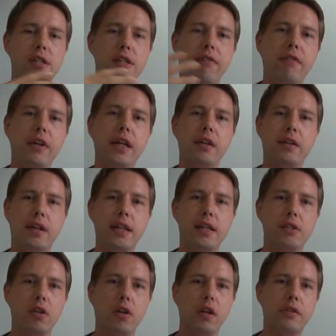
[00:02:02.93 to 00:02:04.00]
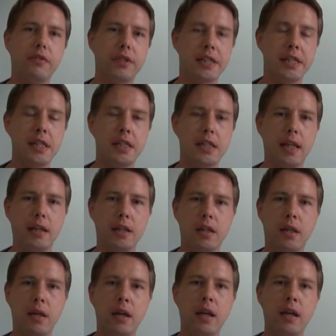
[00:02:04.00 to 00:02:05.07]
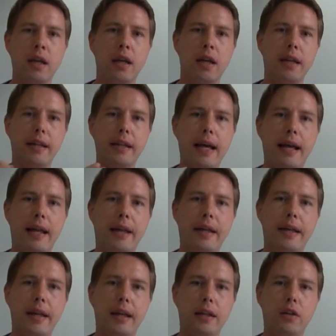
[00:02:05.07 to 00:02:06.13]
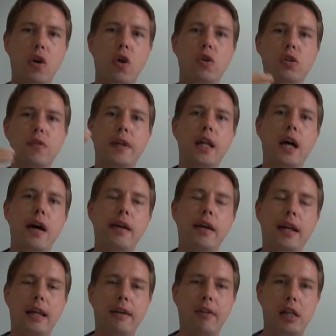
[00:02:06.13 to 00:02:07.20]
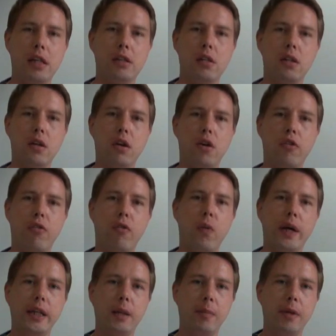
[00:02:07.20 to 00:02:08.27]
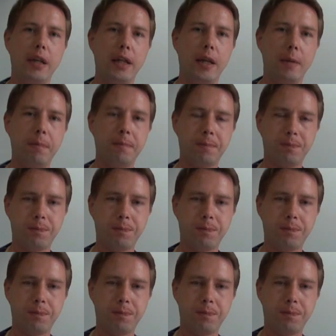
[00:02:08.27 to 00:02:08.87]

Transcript: severe insulin resistance than those with higher levels of vitamin D.